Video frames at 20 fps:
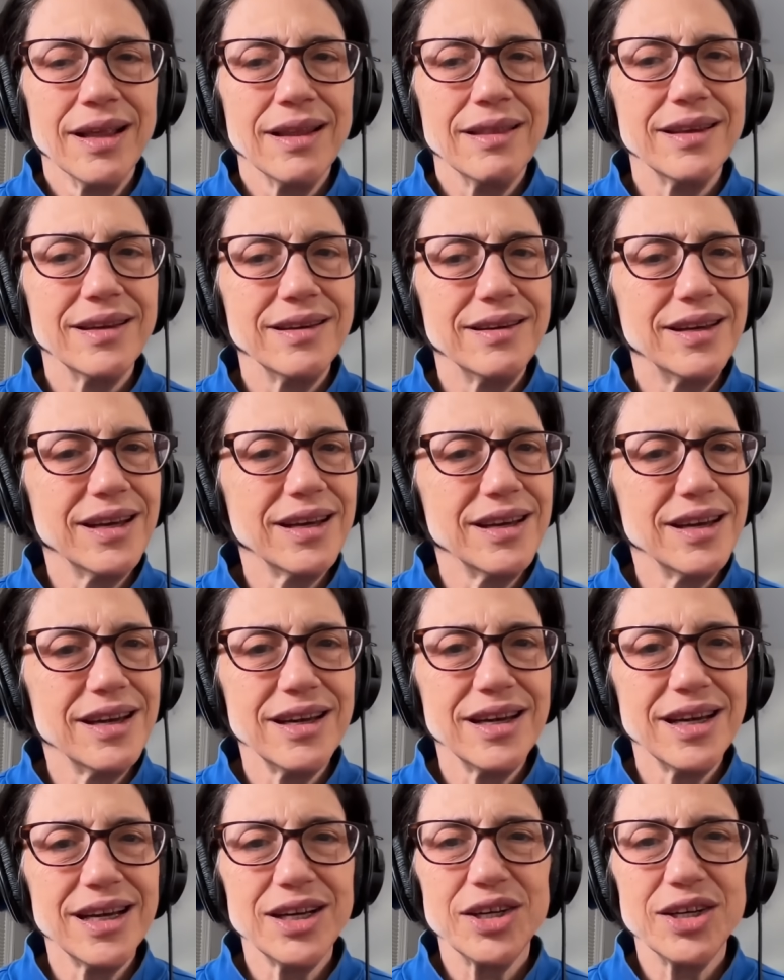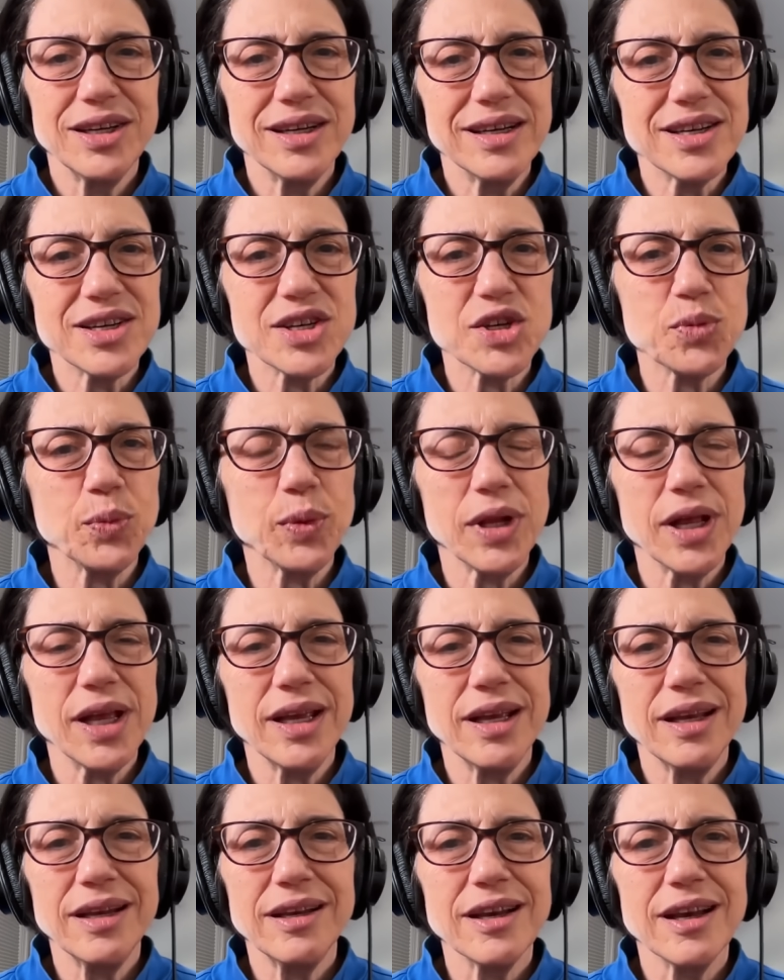The dignity she
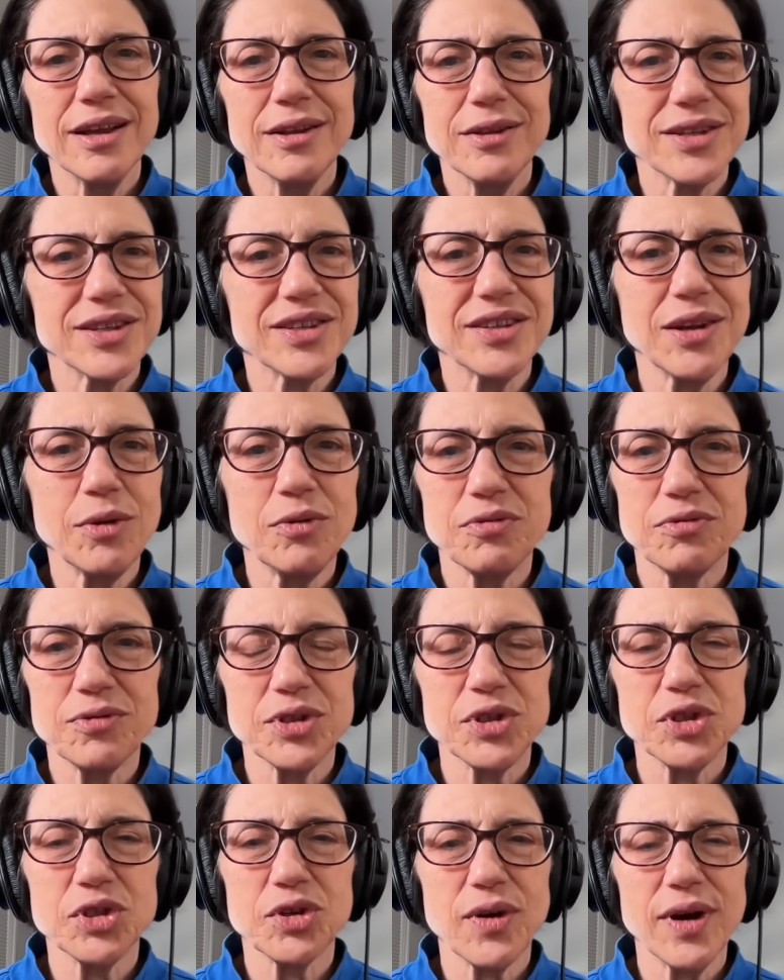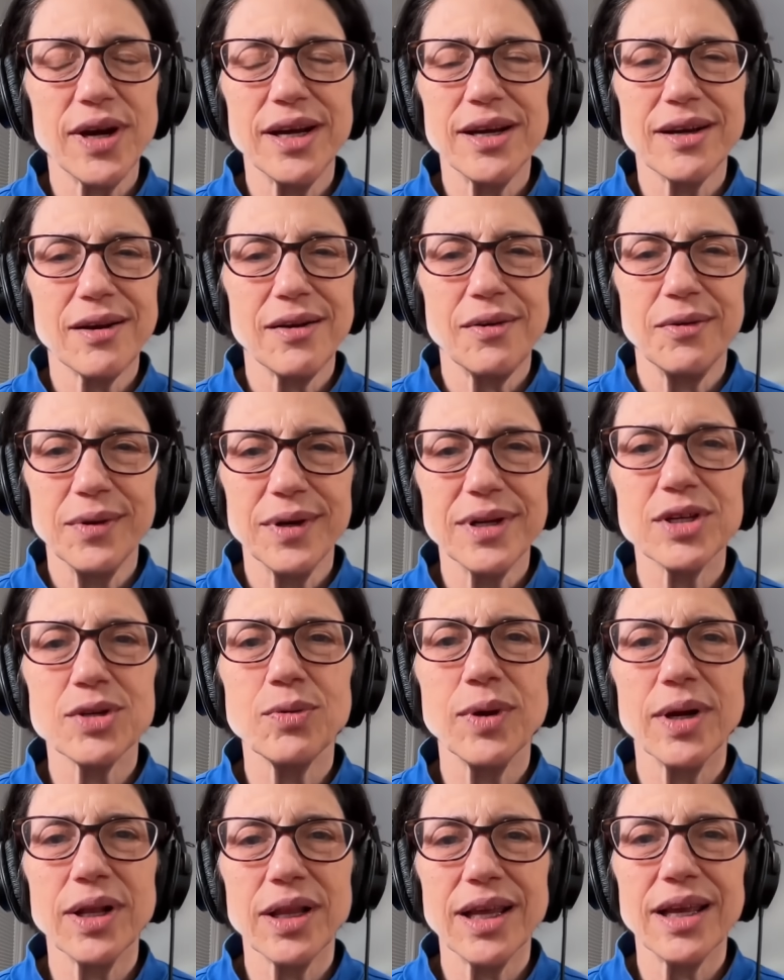displayed, the self-restraint, was
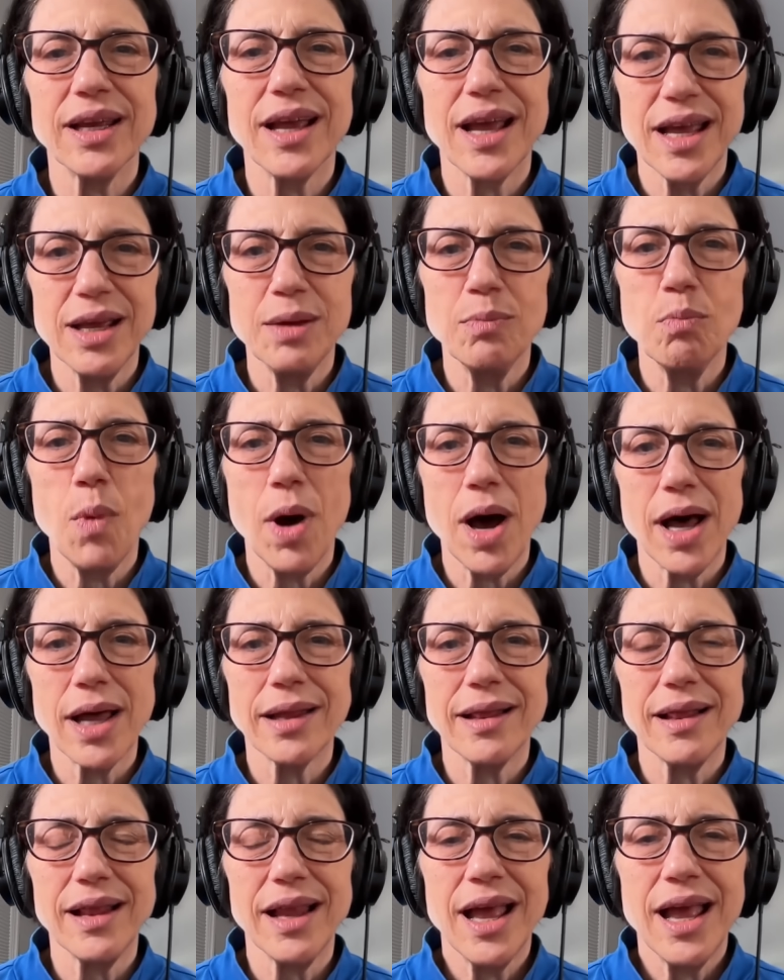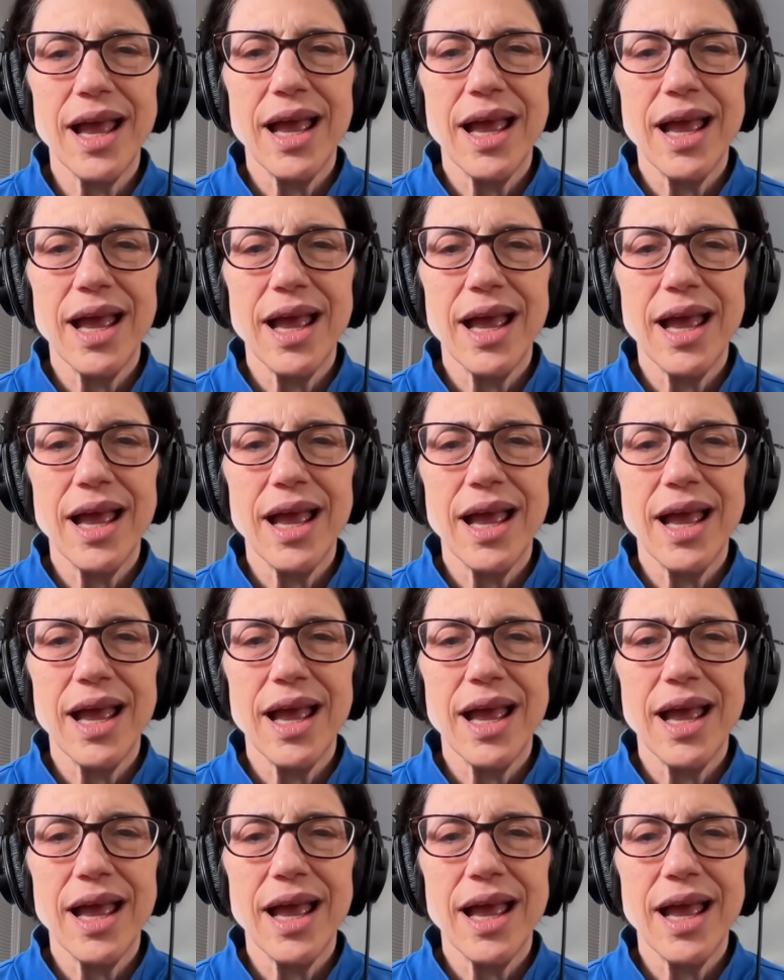really a model.